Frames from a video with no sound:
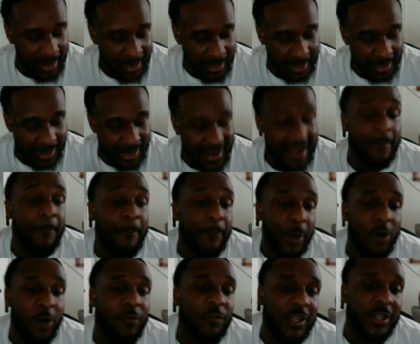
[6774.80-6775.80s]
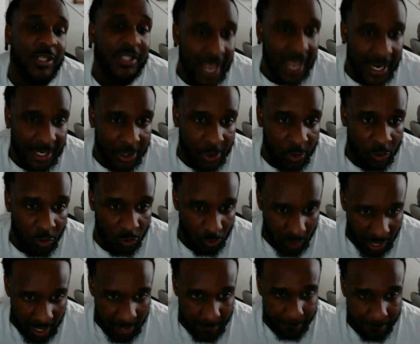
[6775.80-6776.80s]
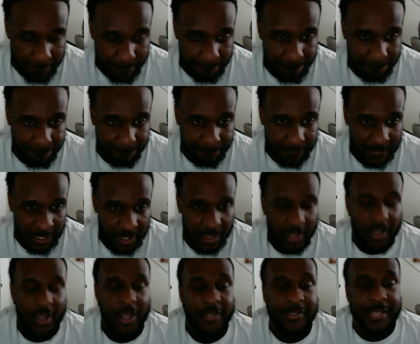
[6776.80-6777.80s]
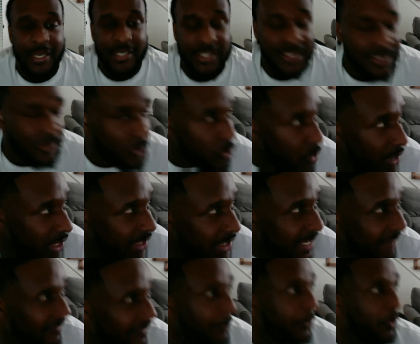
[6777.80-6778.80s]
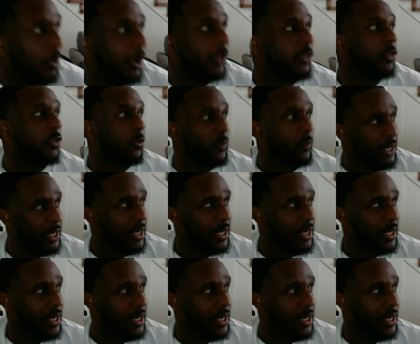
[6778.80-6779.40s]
imperfect cycle, right? It takes 27.3